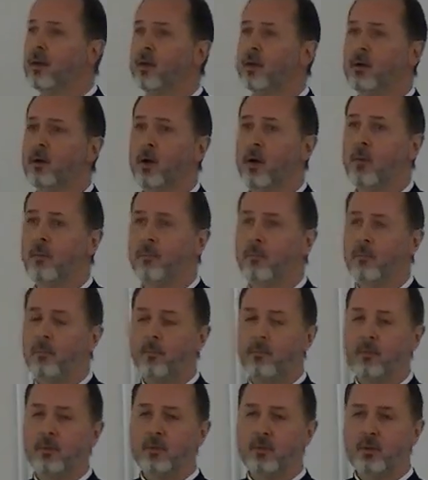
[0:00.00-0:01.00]
You know.
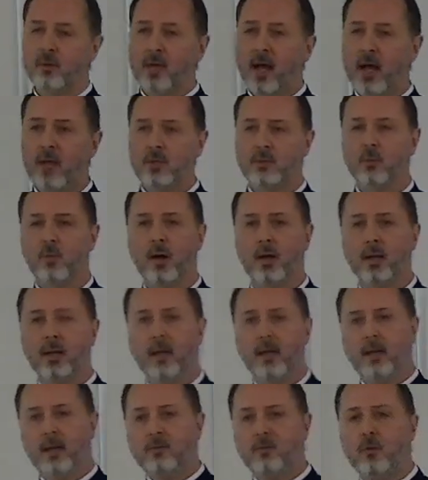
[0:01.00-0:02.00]
So that's
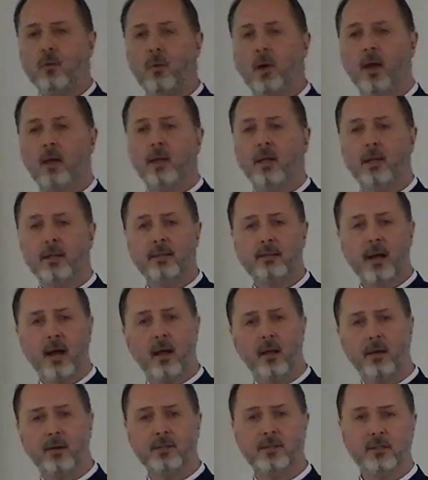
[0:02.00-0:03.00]
what, if you want, uh,
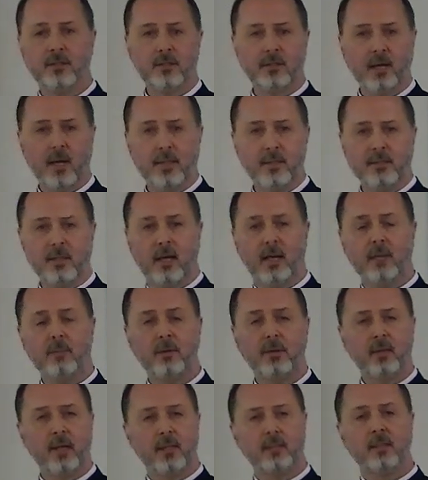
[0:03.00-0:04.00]
dollars and cents on it,
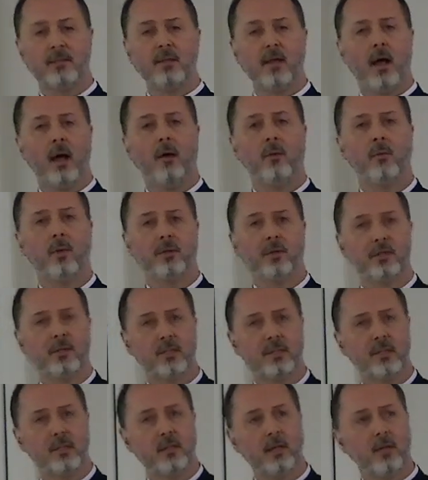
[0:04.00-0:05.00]
but that's not what this
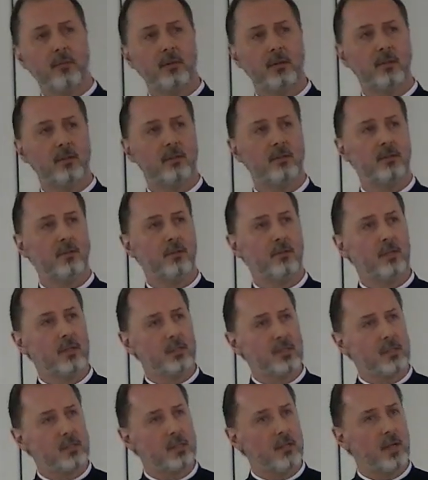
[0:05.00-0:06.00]
is limited to.
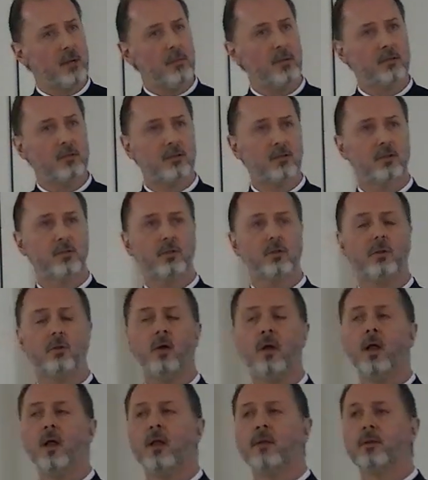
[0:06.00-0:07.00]
This is limited to
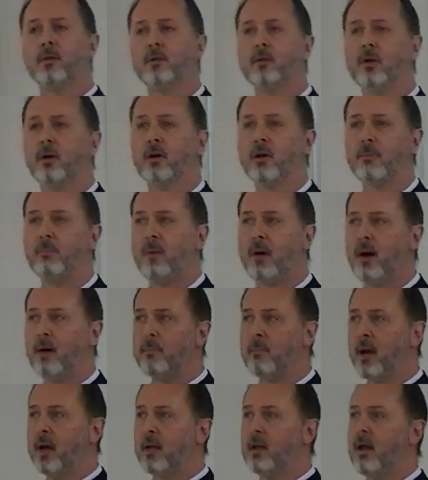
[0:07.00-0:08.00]
the look upon
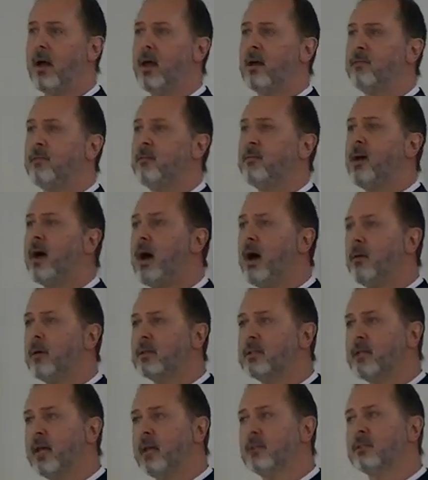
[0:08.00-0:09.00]
my life of how
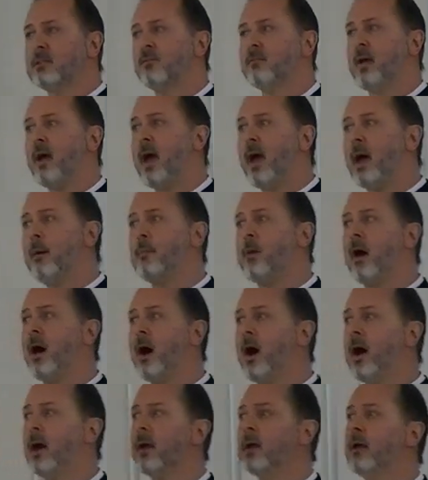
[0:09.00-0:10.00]
attentive am
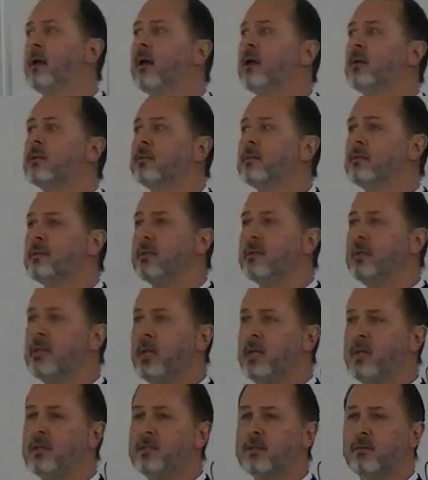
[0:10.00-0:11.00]
I to the
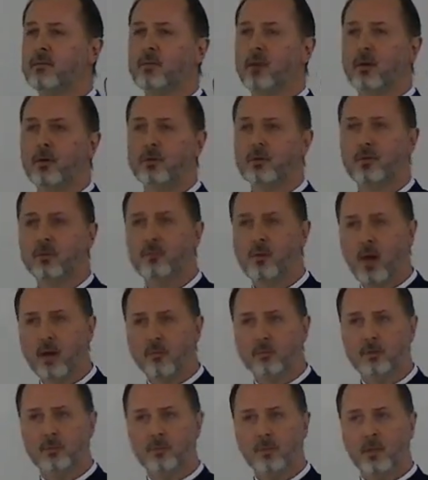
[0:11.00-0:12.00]
needs of those
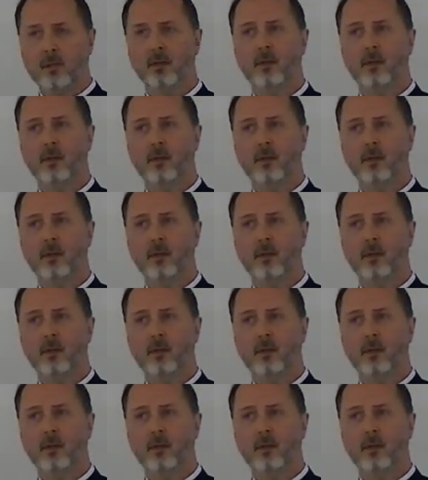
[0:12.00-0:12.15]
around me.